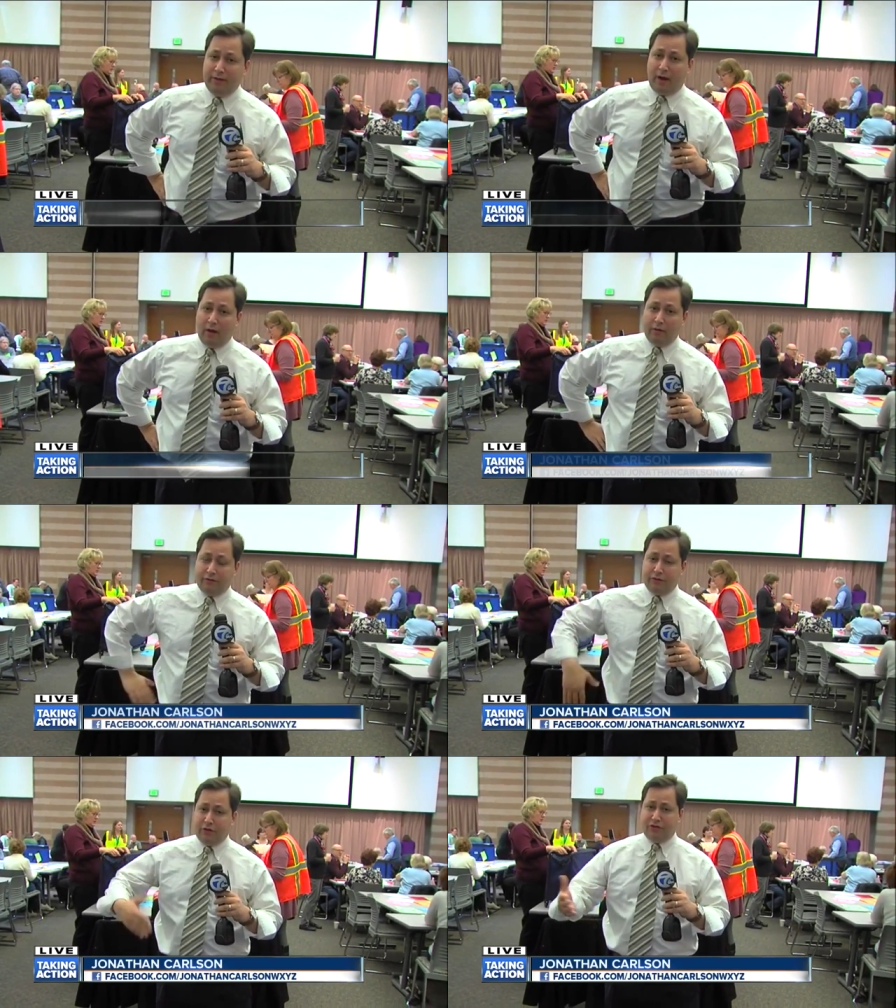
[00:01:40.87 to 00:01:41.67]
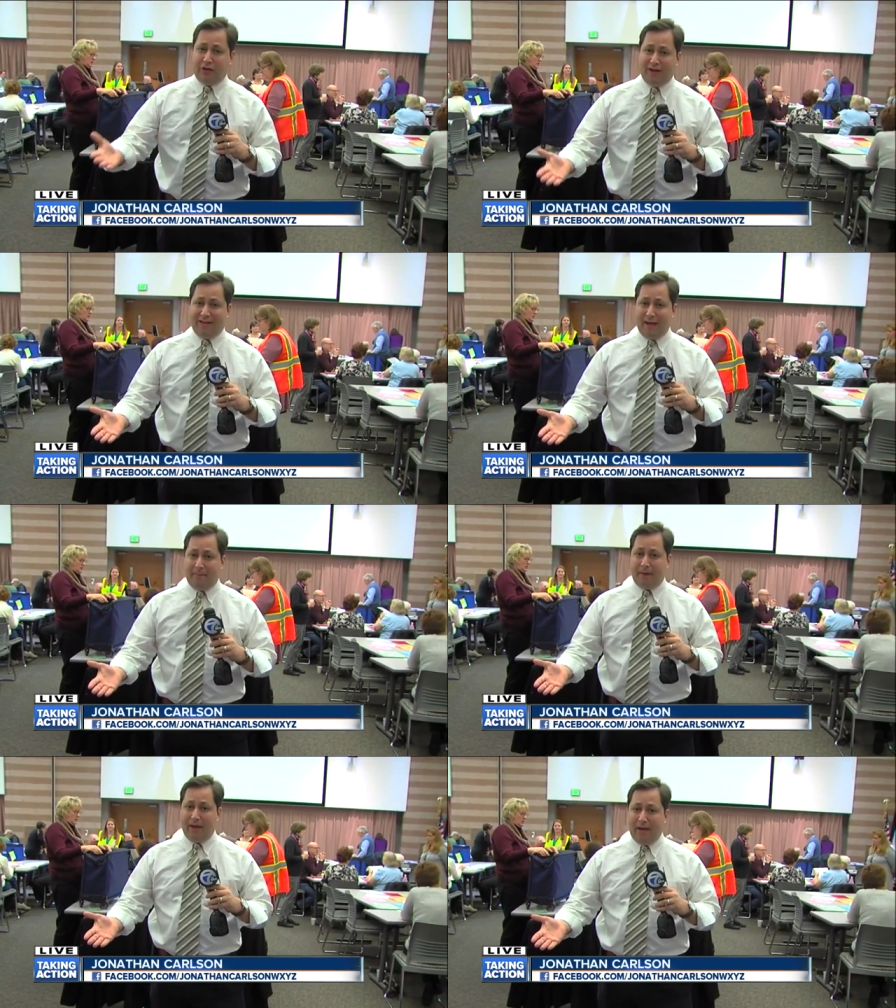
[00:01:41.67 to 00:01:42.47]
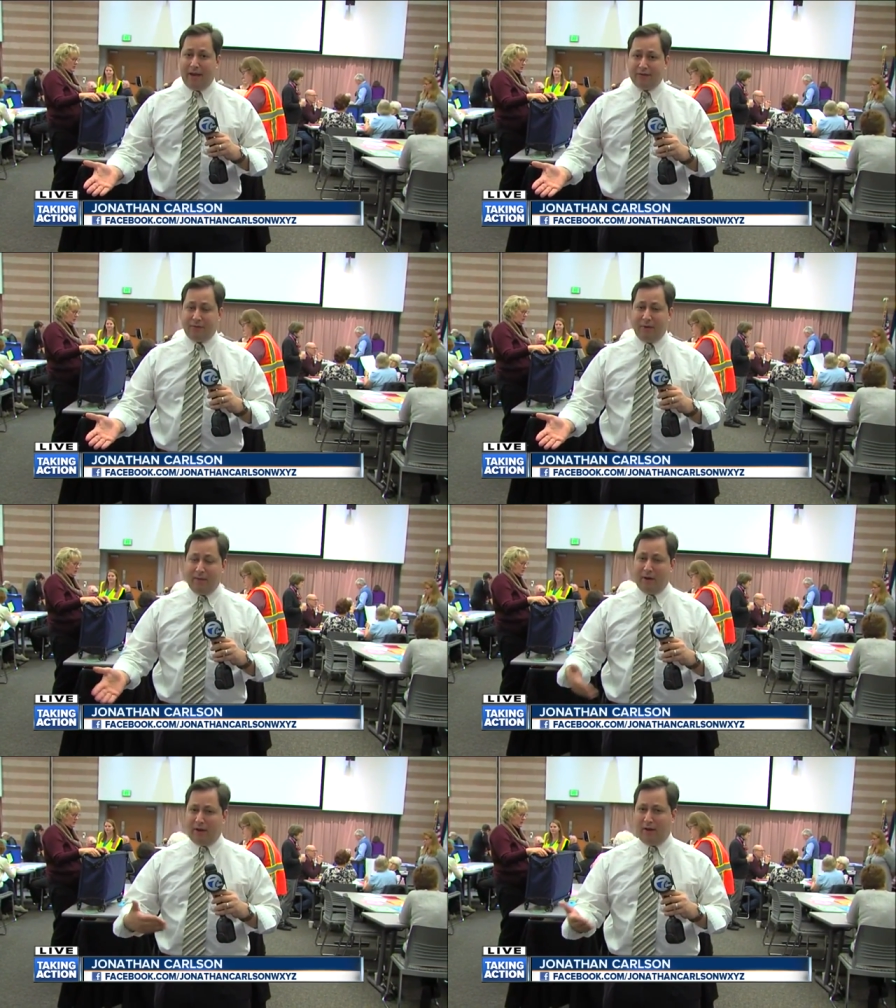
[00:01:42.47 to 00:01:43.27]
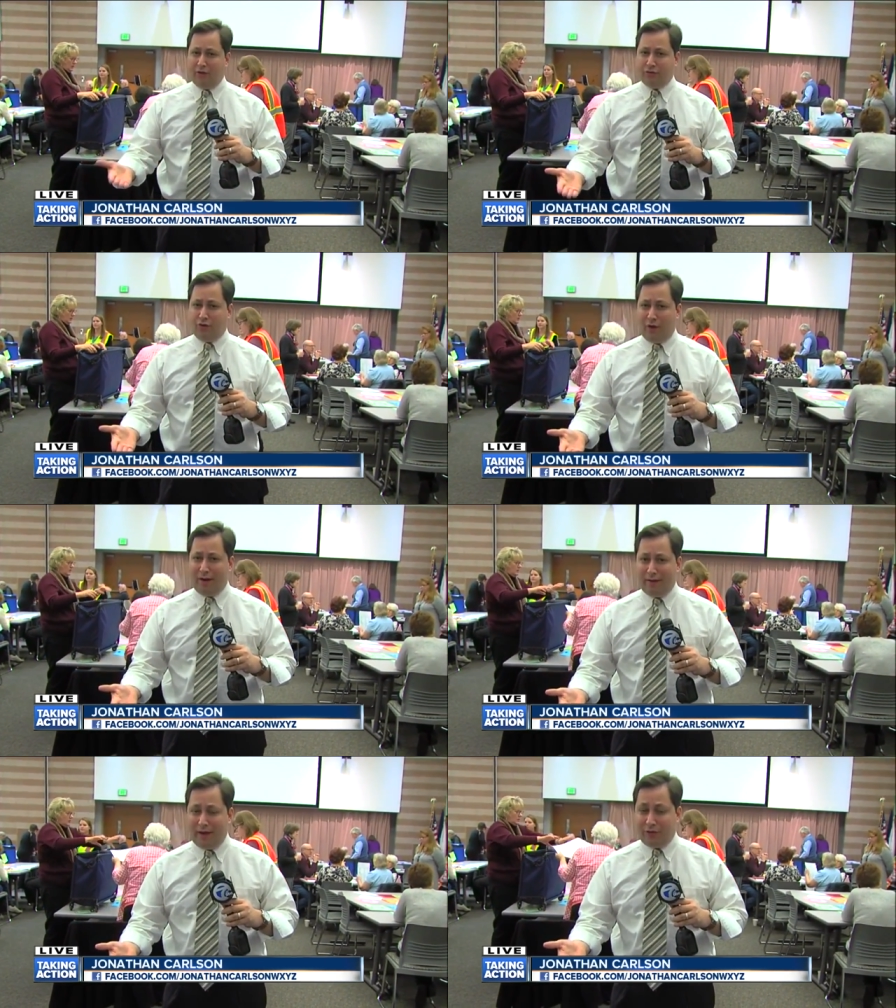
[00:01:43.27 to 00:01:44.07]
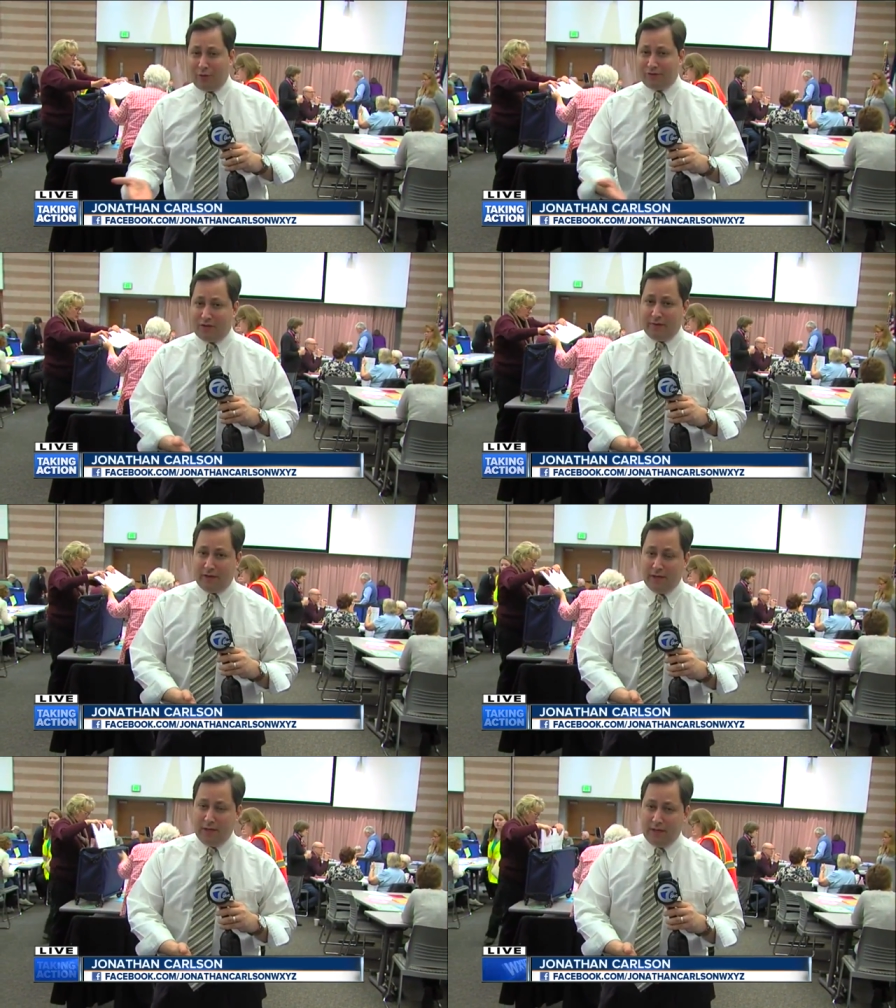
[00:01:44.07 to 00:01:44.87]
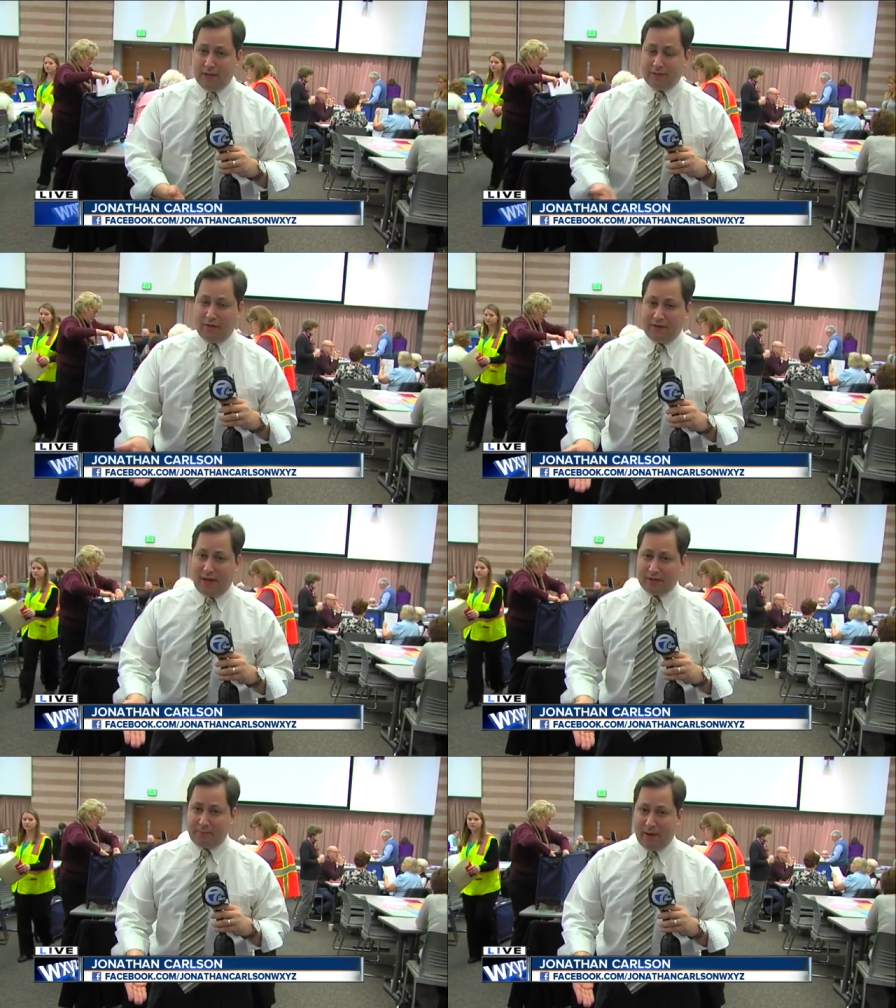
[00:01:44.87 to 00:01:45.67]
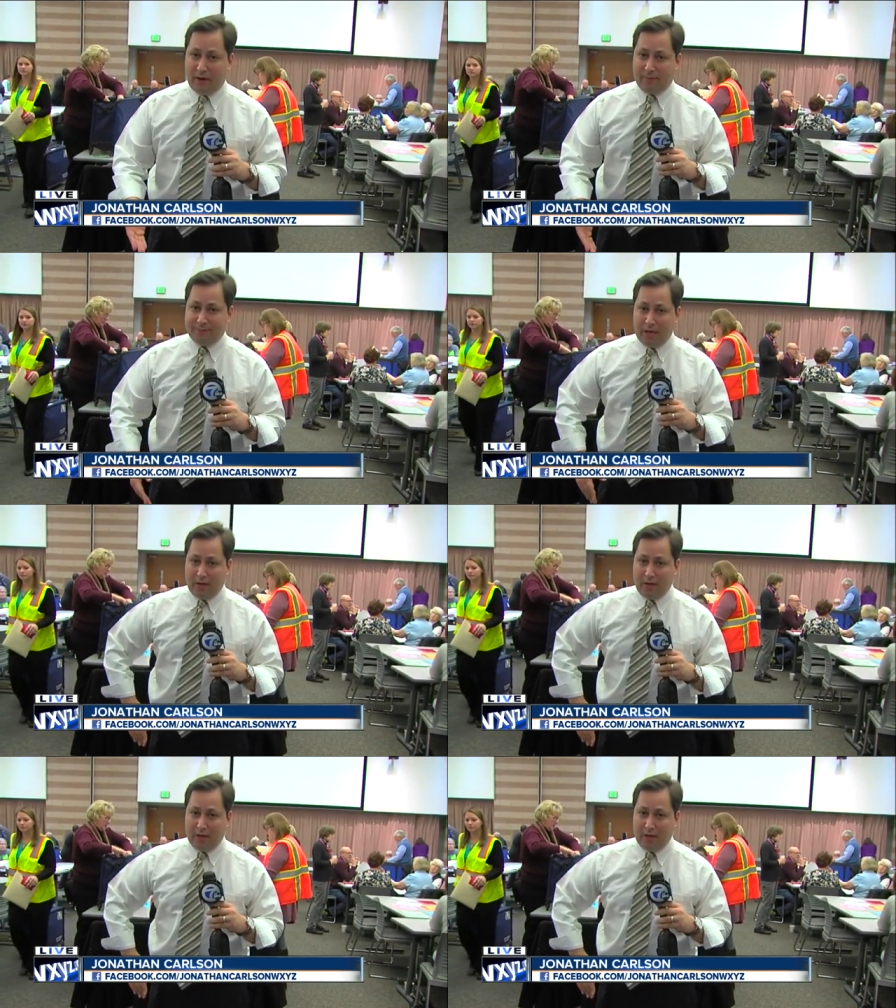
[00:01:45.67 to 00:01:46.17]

The Jill Stein campaign has to pay about 800 grand of that. The rest of it is on the taxpayer.